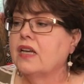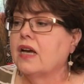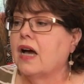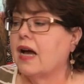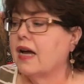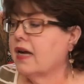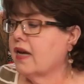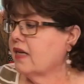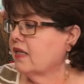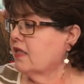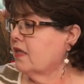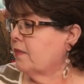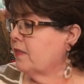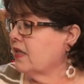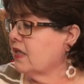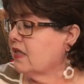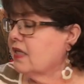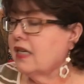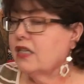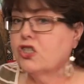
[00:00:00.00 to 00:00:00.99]
I got some
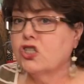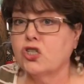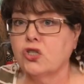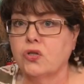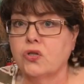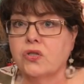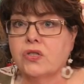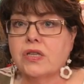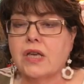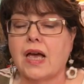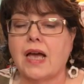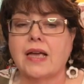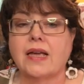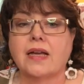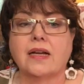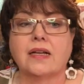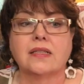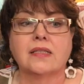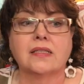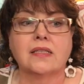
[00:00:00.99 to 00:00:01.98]
essentials. I
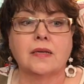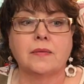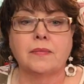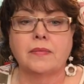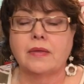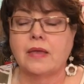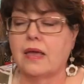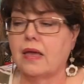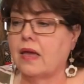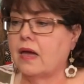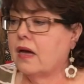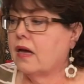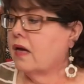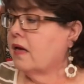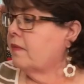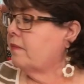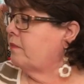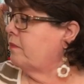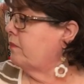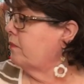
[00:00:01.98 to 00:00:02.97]
got some
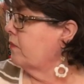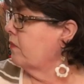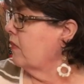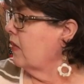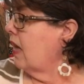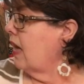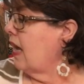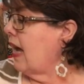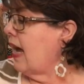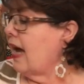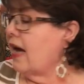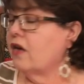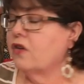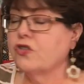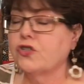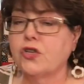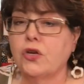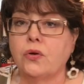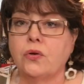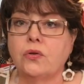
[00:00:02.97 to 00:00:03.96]

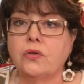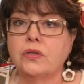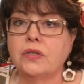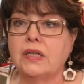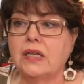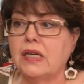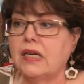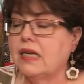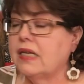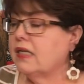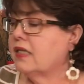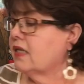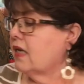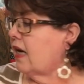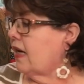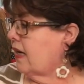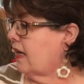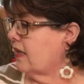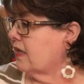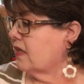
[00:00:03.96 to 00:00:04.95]
household needs.
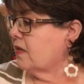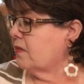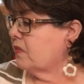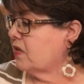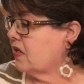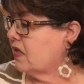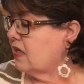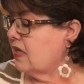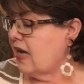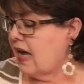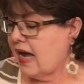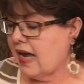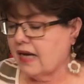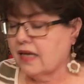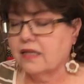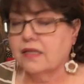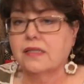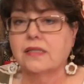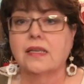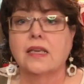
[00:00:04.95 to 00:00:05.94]
I got some
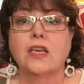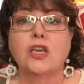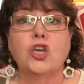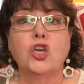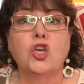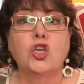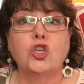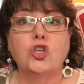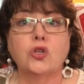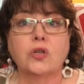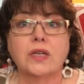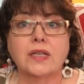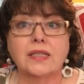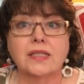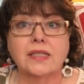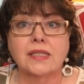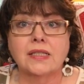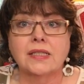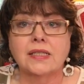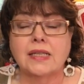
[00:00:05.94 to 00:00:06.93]
snacks. You'll get
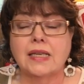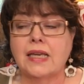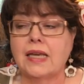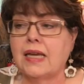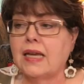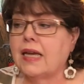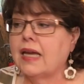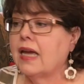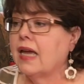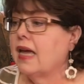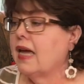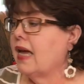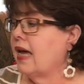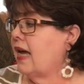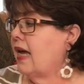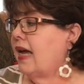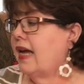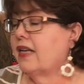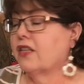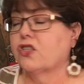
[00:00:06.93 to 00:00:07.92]
to see.
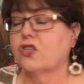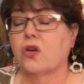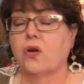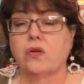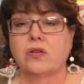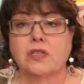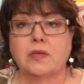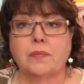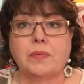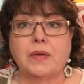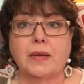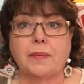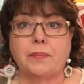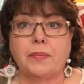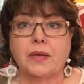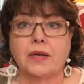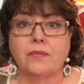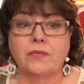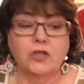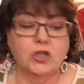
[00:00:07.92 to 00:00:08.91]
It's going to be a
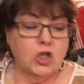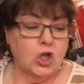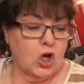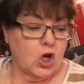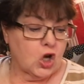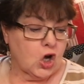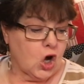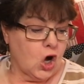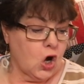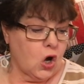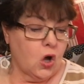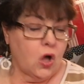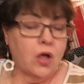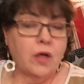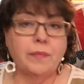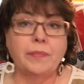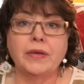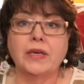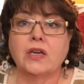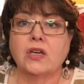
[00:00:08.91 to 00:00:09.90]
bit of a long
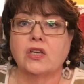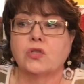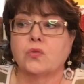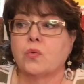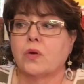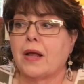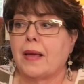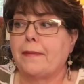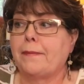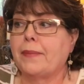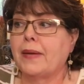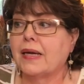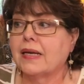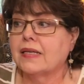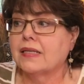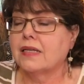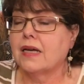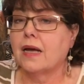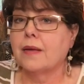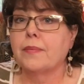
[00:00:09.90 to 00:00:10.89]
haul because what I
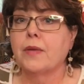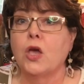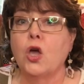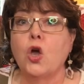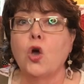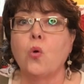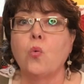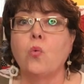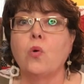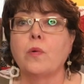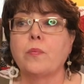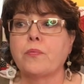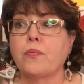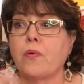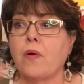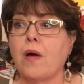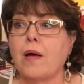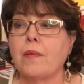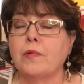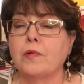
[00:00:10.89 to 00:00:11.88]
picked up will
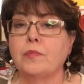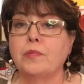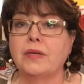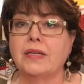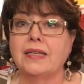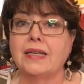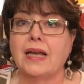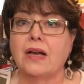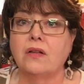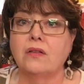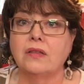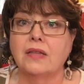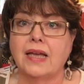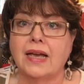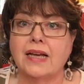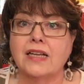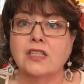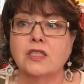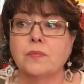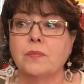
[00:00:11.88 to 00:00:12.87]
probably now
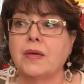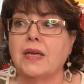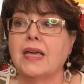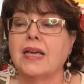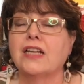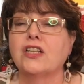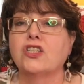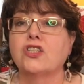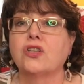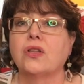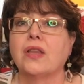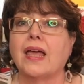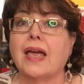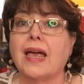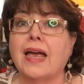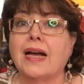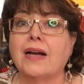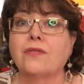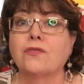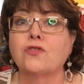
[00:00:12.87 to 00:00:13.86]
last me until
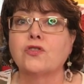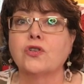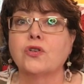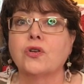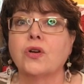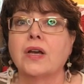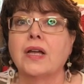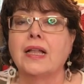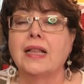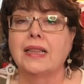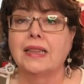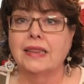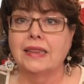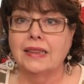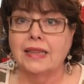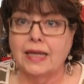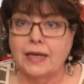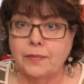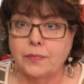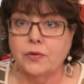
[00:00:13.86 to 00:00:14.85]
after
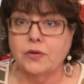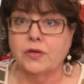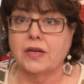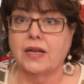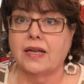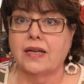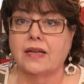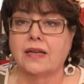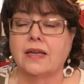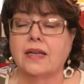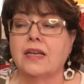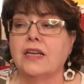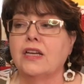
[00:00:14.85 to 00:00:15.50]
Labor Day.